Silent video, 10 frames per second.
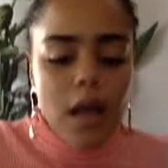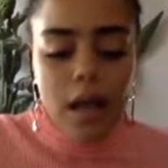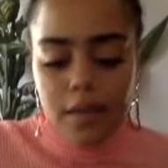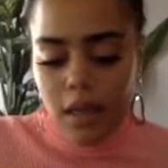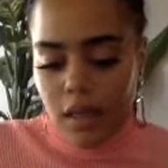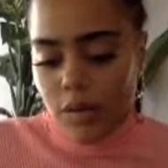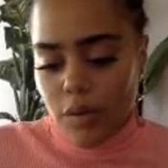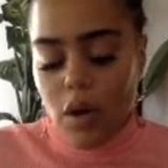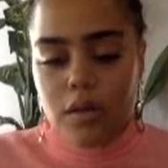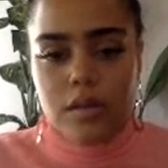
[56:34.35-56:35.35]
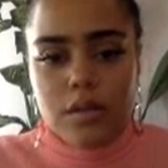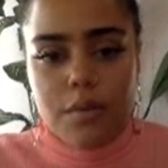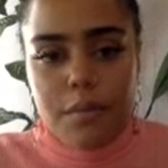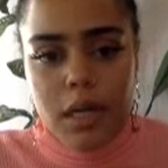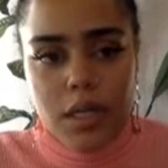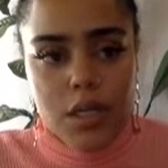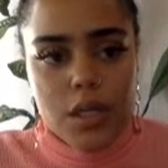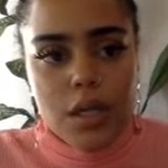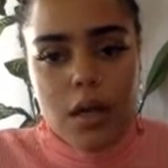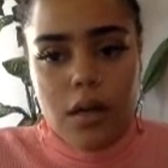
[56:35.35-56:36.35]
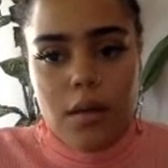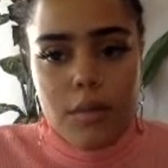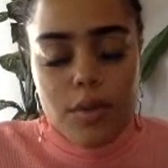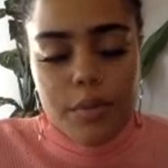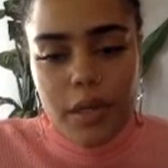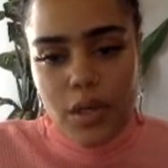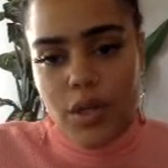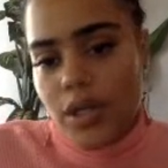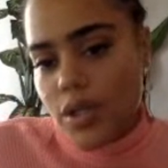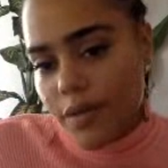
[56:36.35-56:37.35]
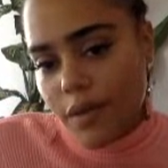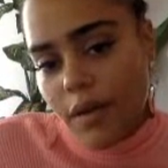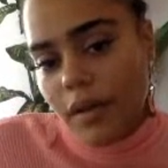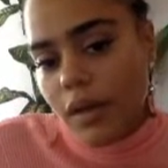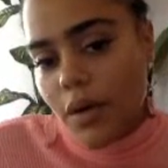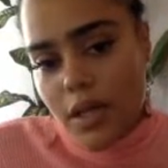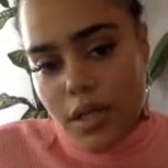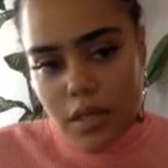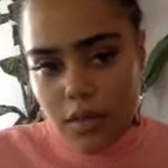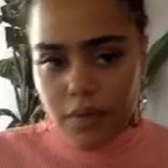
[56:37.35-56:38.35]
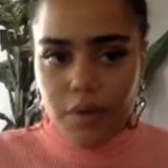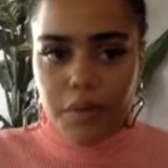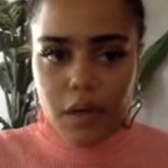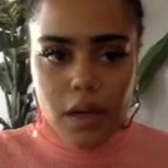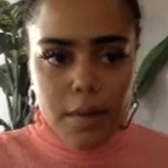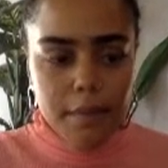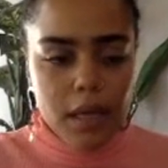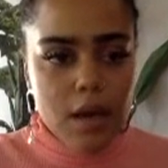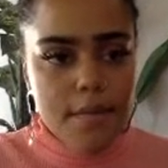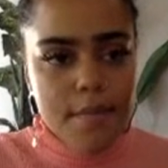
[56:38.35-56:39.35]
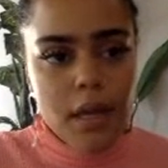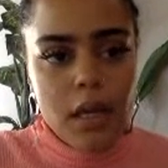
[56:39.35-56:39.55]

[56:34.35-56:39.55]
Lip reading: I thank you all so much. Don't be a stranger. If you have any questions, feel free to hit me up.